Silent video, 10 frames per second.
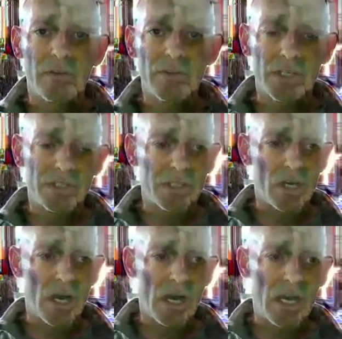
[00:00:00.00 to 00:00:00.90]
D did
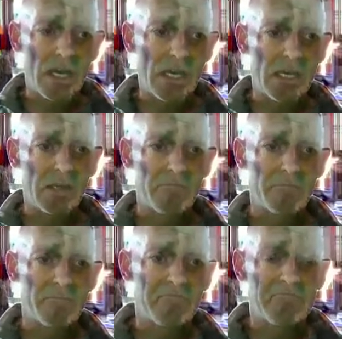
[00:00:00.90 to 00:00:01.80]
I
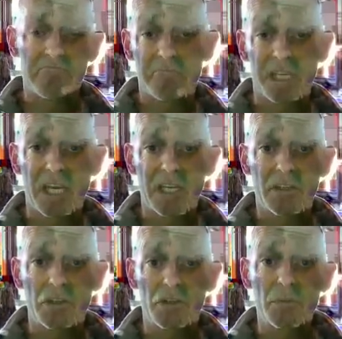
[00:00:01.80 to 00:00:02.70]
get
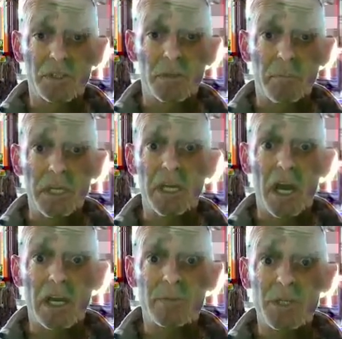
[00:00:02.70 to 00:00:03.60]
in good with the big guy
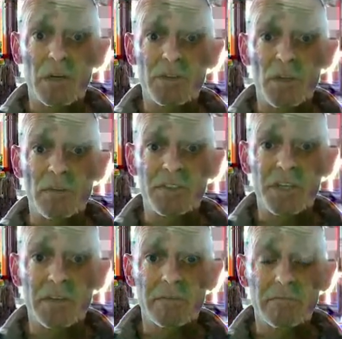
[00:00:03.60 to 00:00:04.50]
upstairs all of a
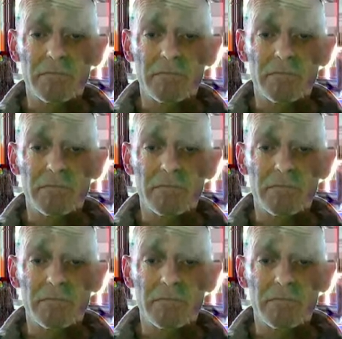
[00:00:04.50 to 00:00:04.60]
sudden?